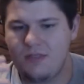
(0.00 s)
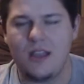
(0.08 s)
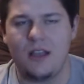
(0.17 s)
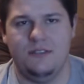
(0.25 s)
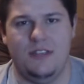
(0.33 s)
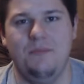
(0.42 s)

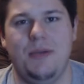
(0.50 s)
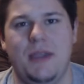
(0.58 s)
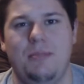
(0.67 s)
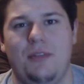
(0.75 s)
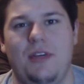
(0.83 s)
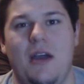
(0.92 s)
some
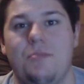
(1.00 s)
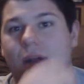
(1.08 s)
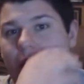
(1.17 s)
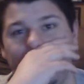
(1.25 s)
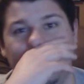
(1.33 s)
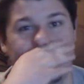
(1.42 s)
people thought
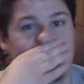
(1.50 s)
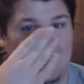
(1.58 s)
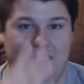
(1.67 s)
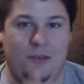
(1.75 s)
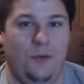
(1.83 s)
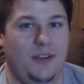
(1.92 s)
perhaps, is
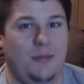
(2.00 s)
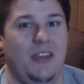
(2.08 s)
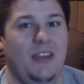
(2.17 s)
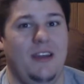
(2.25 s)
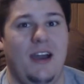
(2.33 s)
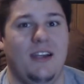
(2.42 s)
this going to be
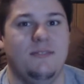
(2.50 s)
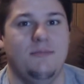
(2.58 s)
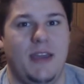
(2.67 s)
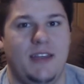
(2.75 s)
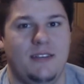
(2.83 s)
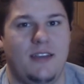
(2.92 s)
an Iron
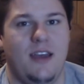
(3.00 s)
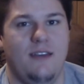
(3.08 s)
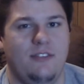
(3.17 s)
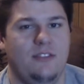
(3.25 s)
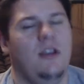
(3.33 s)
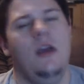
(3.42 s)
Maiden
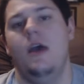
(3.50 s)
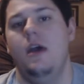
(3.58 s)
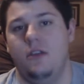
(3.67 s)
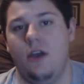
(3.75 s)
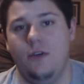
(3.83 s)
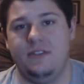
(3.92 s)
cover?
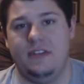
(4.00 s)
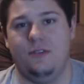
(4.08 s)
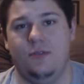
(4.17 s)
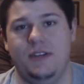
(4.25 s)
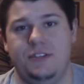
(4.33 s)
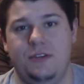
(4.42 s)
No, it's an
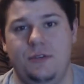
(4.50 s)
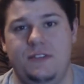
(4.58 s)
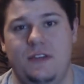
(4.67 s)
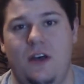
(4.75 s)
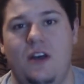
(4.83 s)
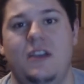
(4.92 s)
original
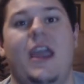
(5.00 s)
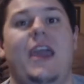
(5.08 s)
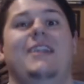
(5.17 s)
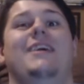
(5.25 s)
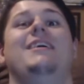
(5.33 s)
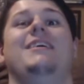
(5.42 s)
song,
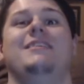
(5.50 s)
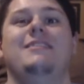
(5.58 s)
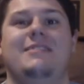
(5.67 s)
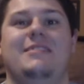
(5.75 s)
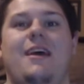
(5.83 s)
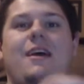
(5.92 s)
and it
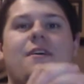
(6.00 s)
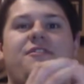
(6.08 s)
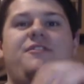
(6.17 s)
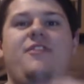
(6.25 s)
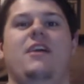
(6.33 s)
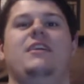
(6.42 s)
is
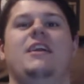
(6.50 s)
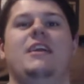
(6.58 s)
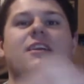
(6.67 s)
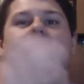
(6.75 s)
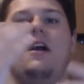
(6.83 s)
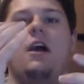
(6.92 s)

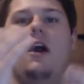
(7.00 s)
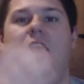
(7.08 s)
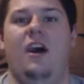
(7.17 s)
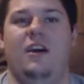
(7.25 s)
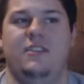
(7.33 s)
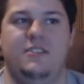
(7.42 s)
fucking
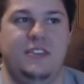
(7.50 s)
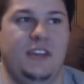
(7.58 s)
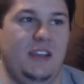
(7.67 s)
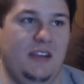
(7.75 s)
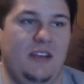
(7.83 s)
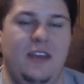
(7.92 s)

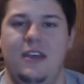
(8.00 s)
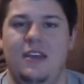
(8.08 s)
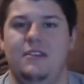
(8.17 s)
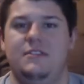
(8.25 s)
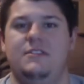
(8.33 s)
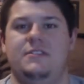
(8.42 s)
haunting.
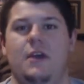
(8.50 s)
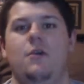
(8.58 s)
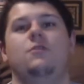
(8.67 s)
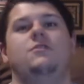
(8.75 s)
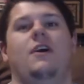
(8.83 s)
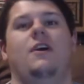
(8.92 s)

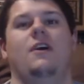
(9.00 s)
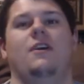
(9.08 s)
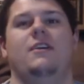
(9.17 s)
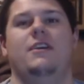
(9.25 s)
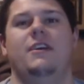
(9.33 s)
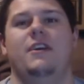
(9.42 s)
So
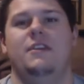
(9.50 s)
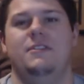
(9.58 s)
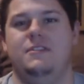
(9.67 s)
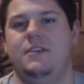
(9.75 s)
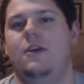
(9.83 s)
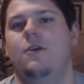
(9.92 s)
dark,
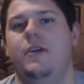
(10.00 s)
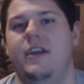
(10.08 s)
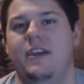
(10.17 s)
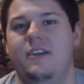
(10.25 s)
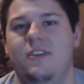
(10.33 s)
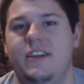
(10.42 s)
so
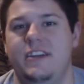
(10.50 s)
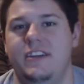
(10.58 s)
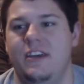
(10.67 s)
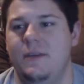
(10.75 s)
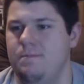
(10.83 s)
eerie,